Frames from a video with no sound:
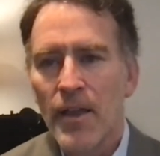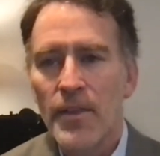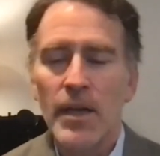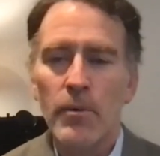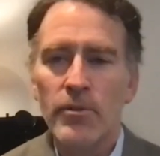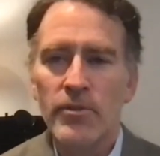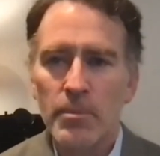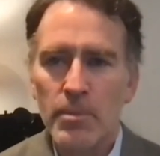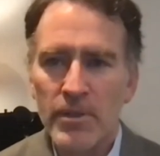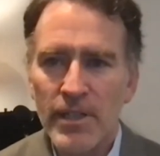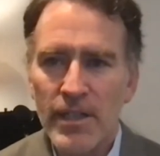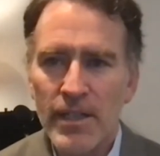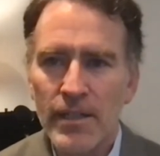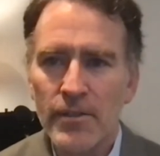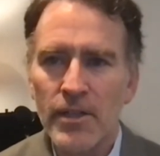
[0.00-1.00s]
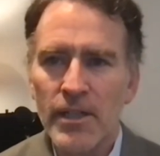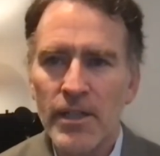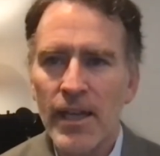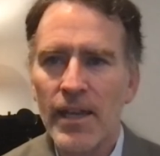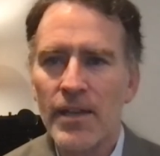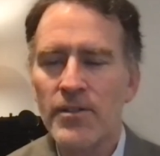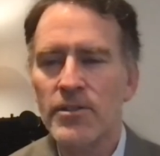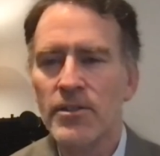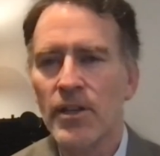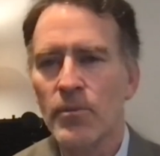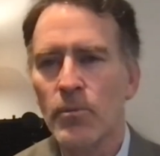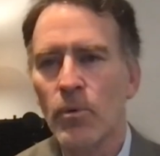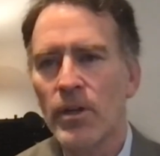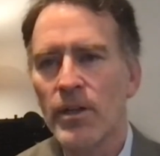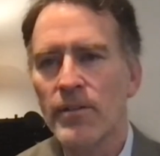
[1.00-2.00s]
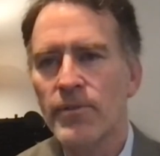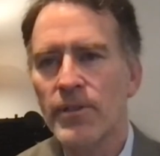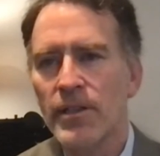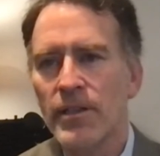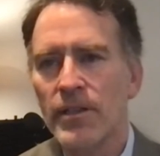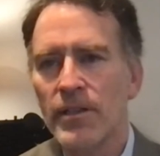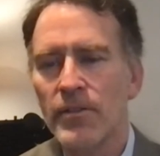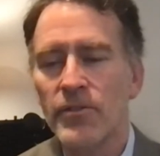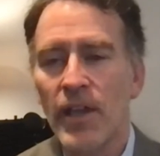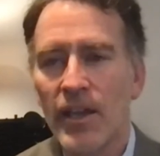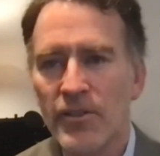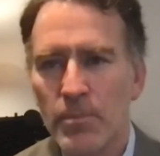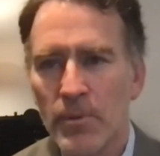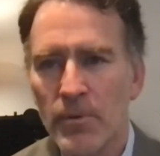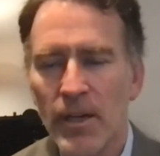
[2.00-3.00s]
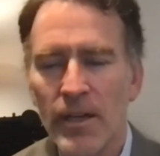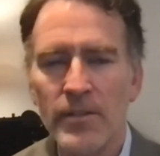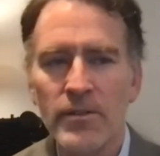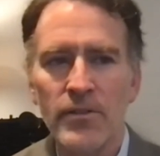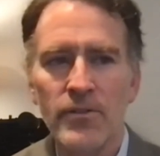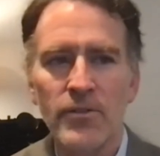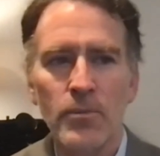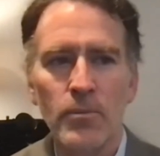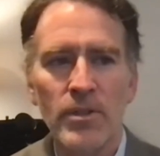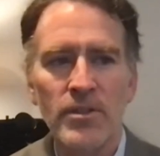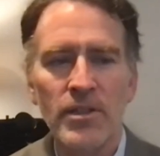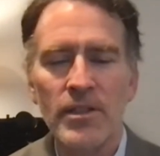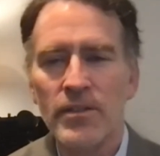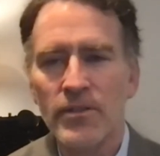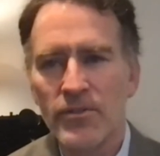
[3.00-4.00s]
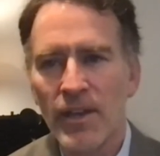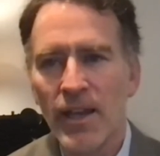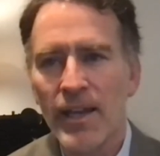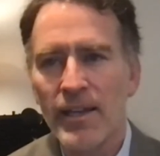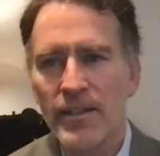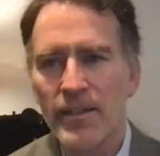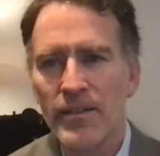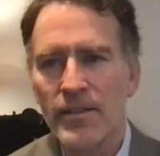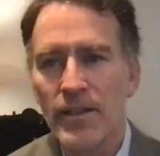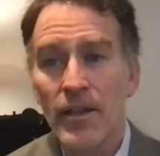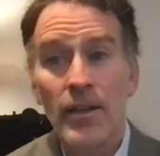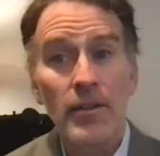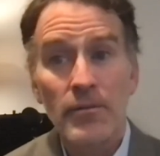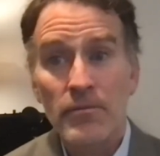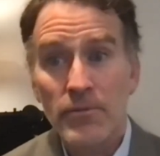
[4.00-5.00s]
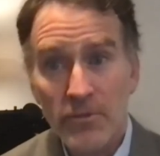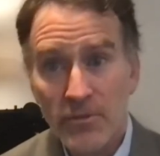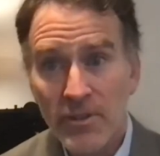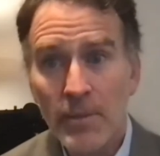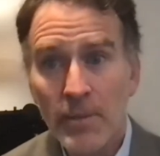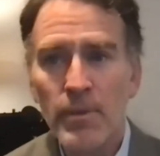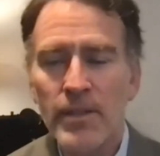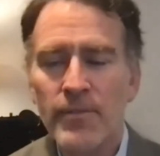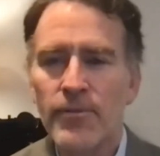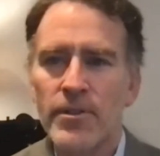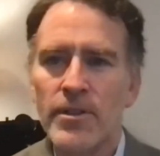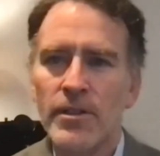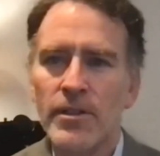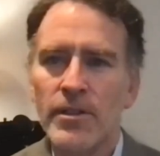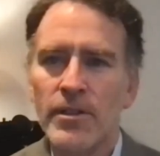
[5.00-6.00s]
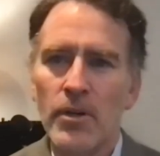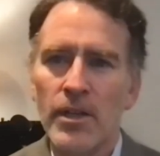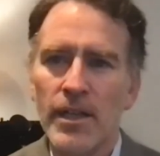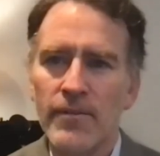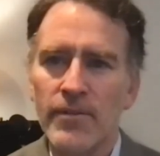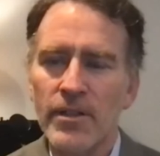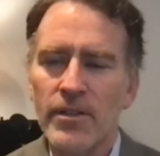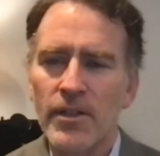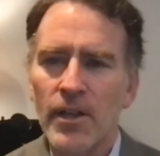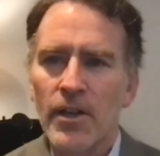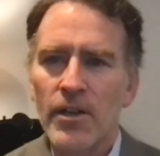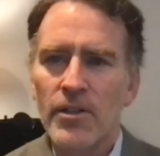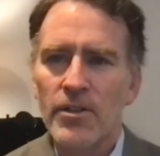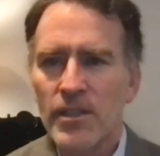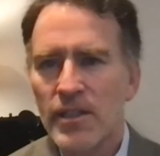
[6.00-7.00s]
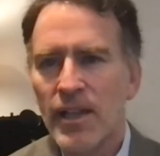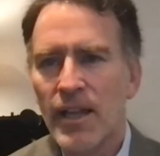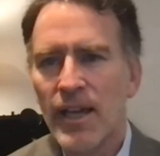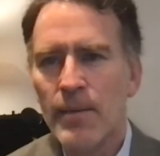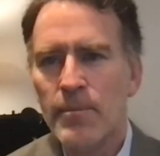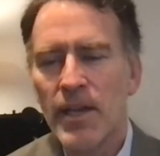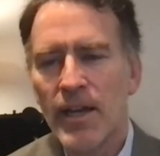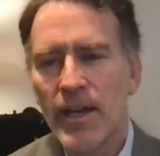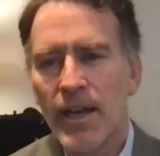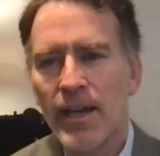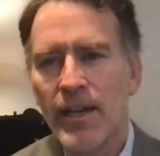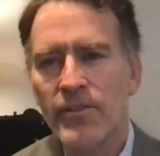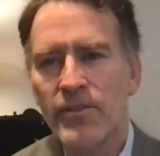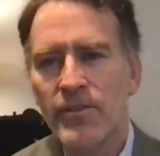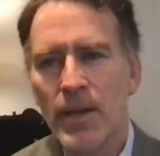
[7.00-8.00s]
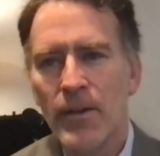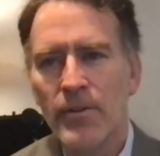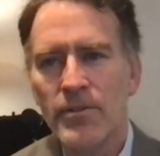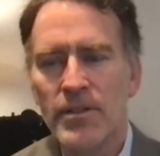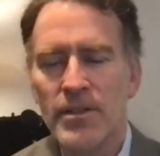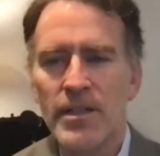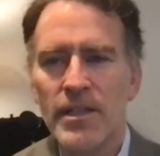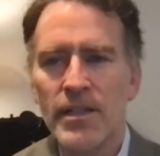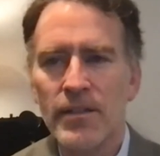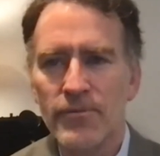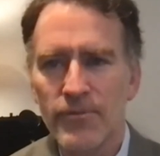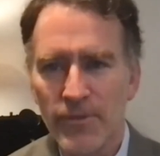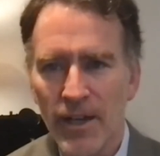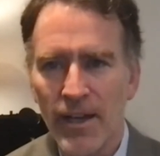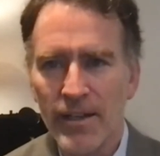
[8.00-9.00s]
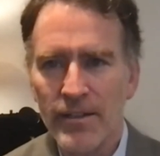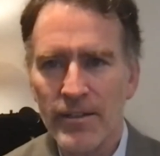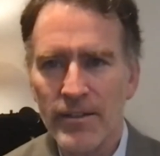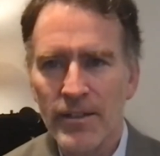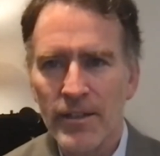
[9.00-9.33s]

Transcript: There was a particular occasion on one of his explorations in which he decided simply for the glory of it, to climb the highest mountain that he could find.